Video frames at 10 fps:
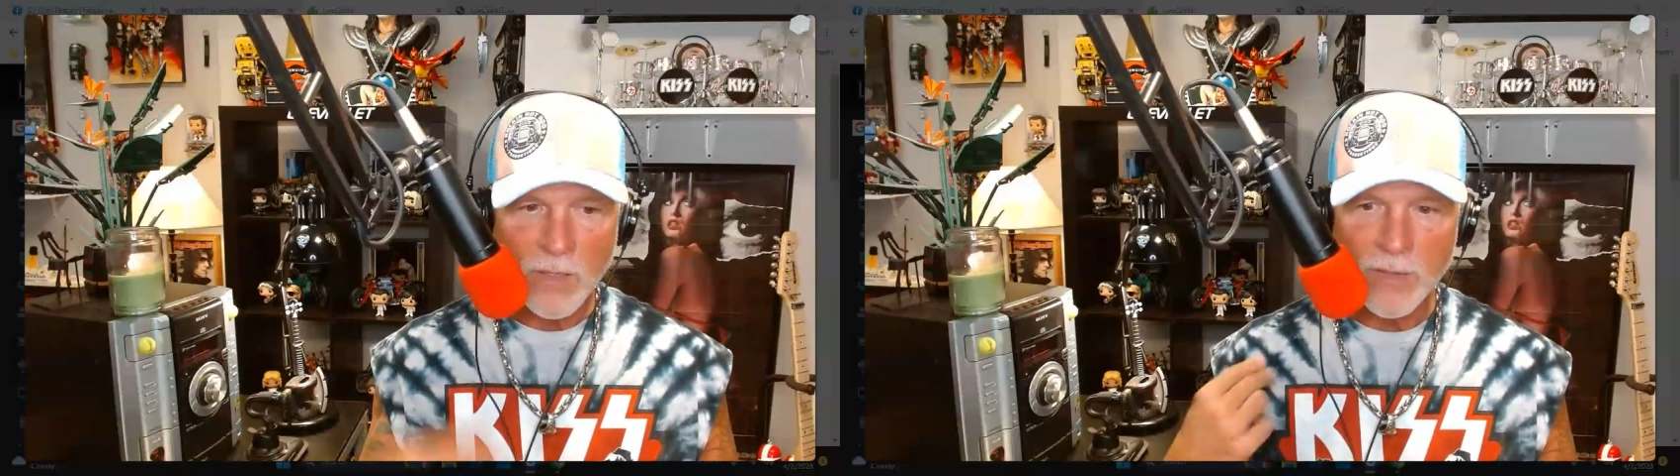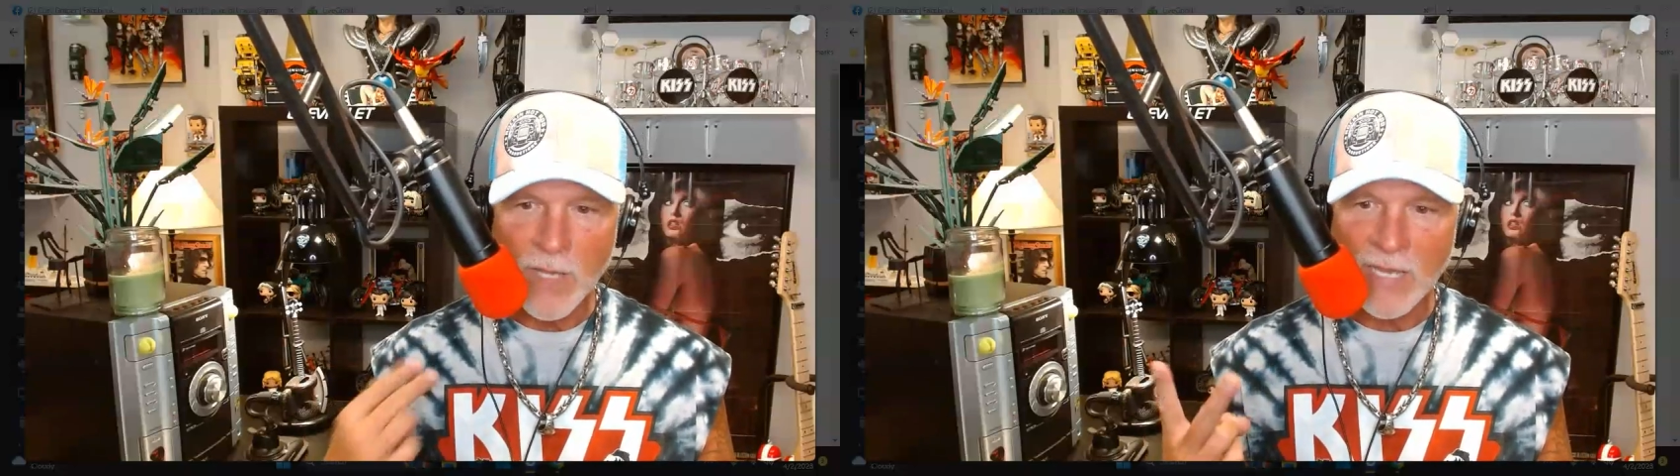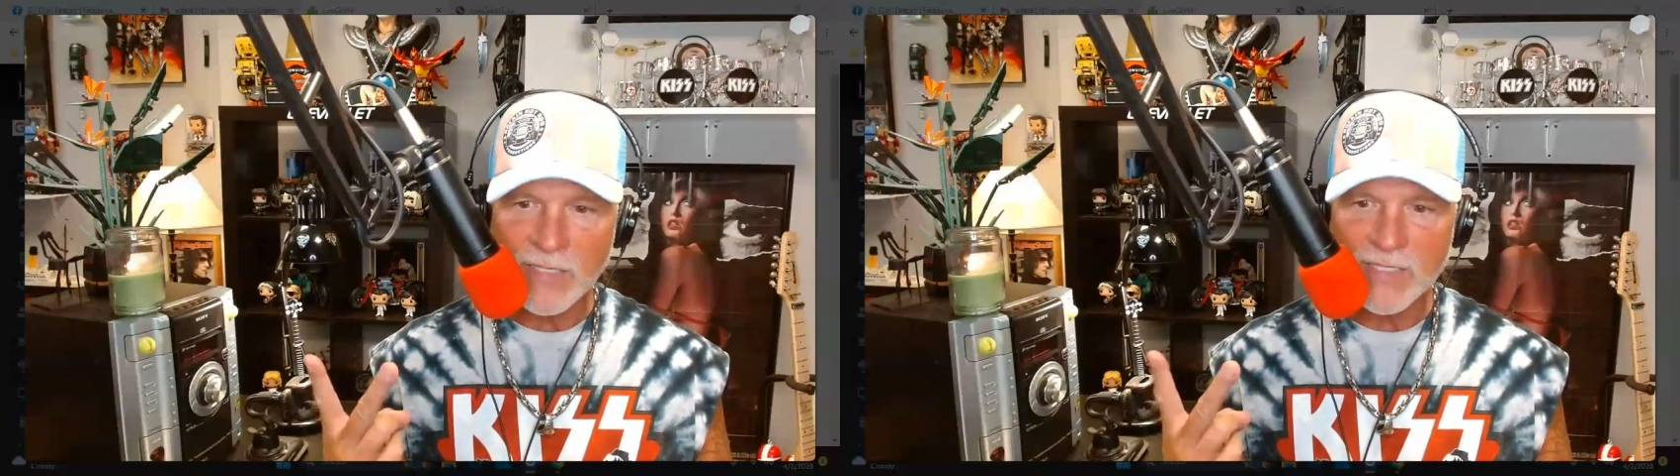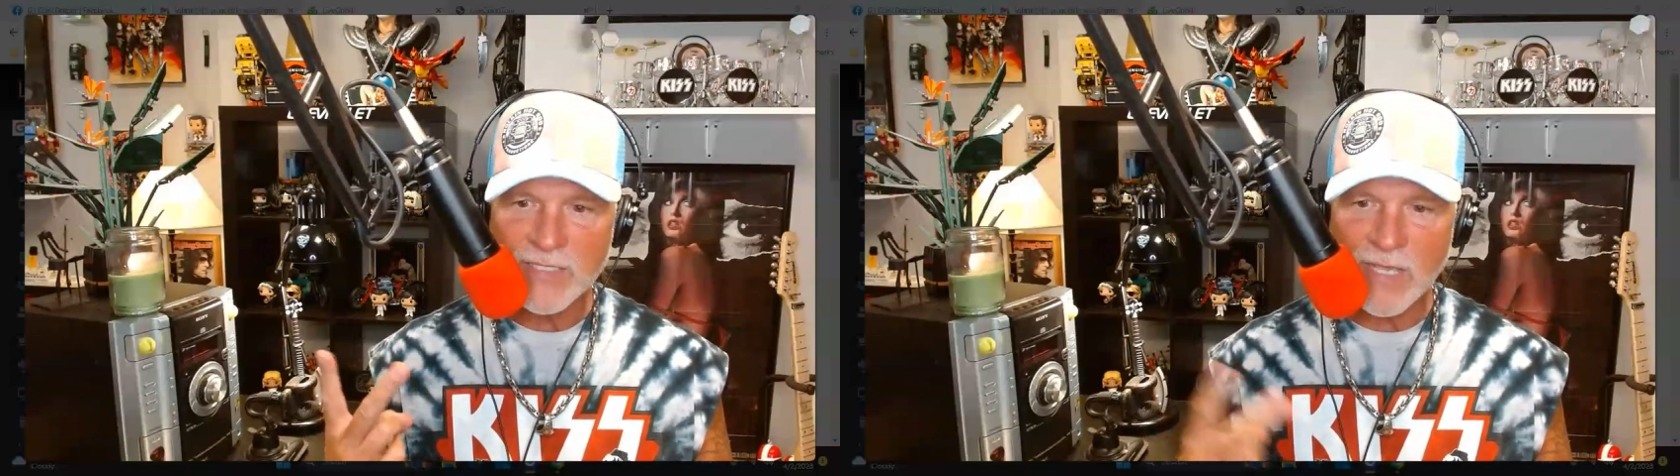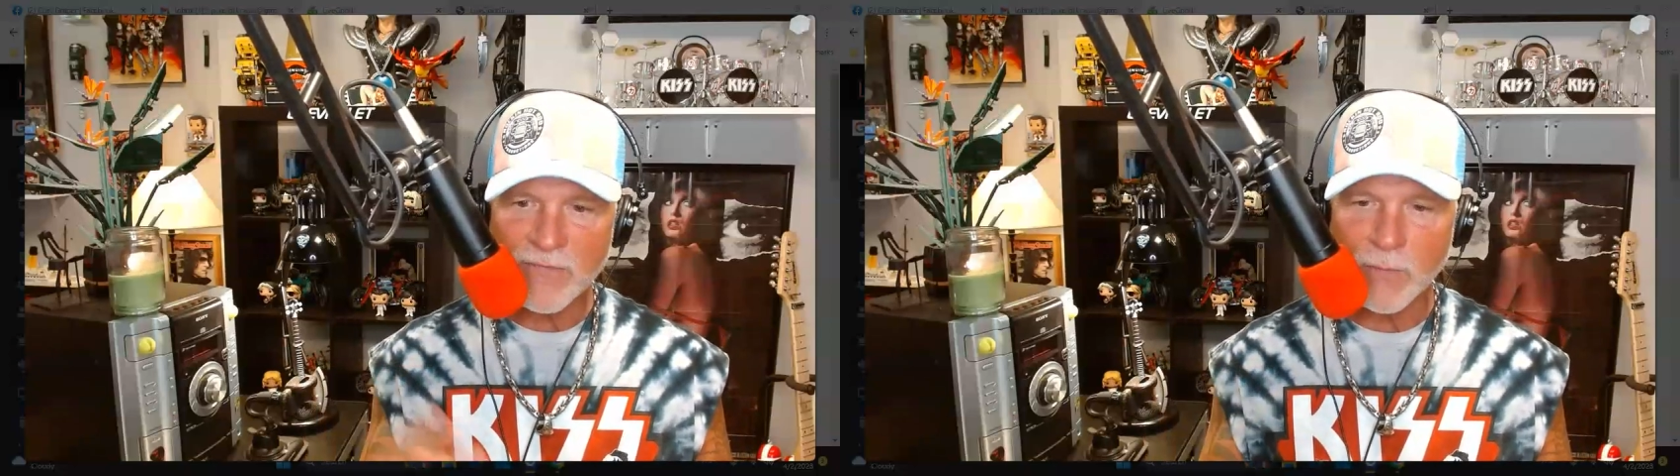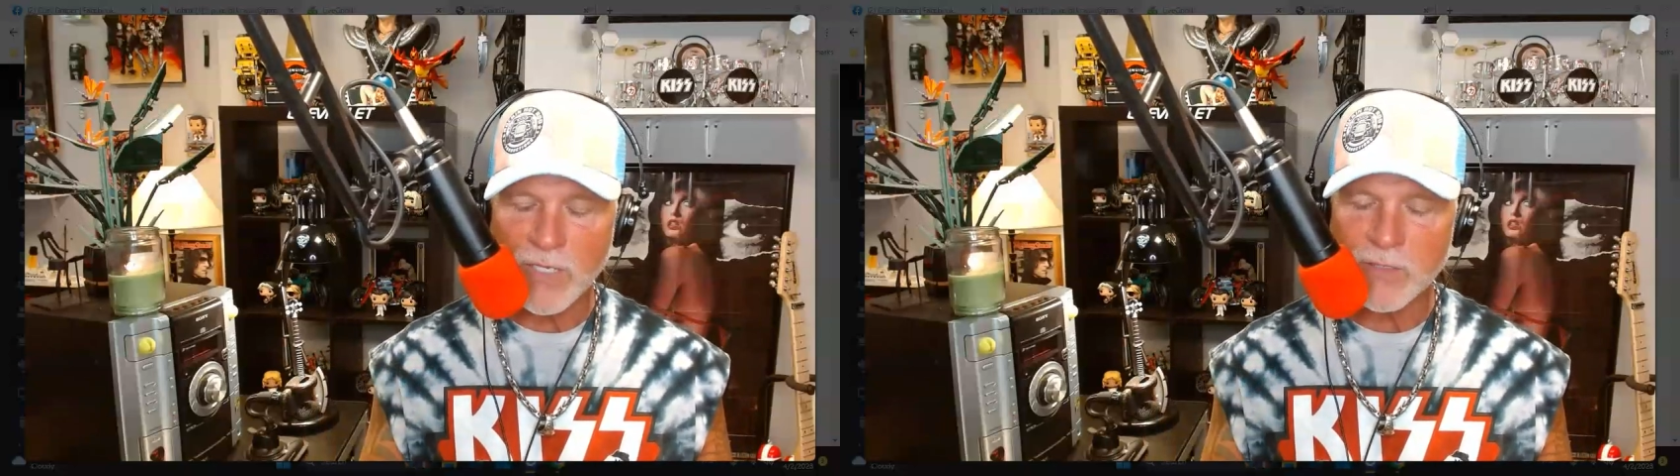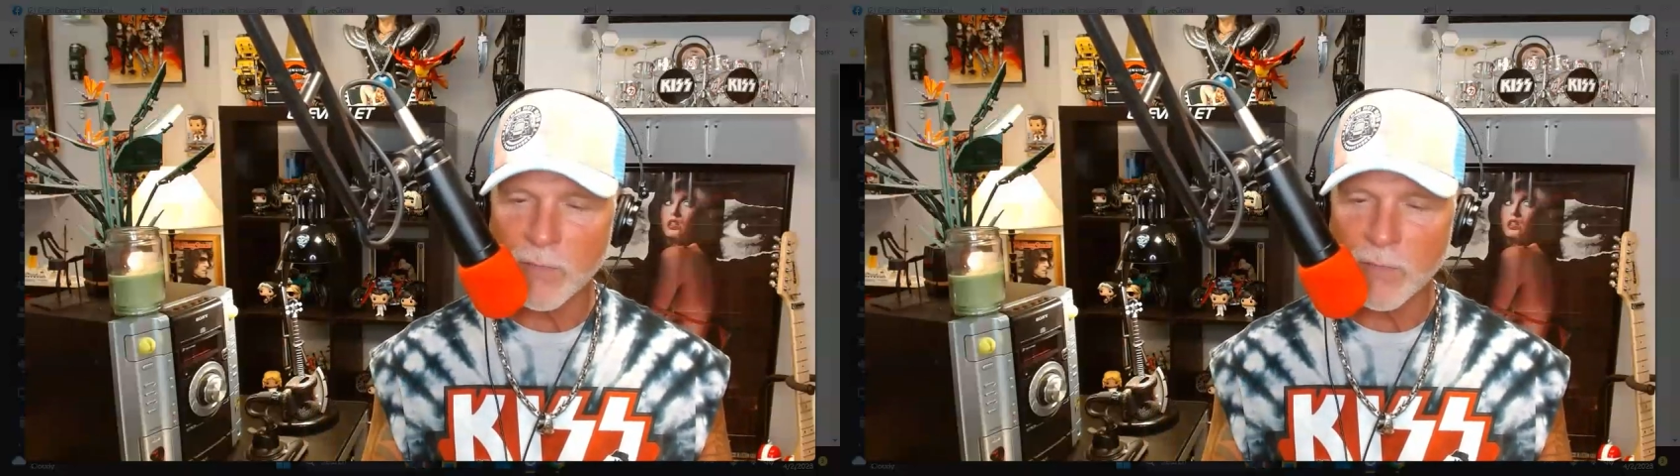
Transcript: 97 bucks.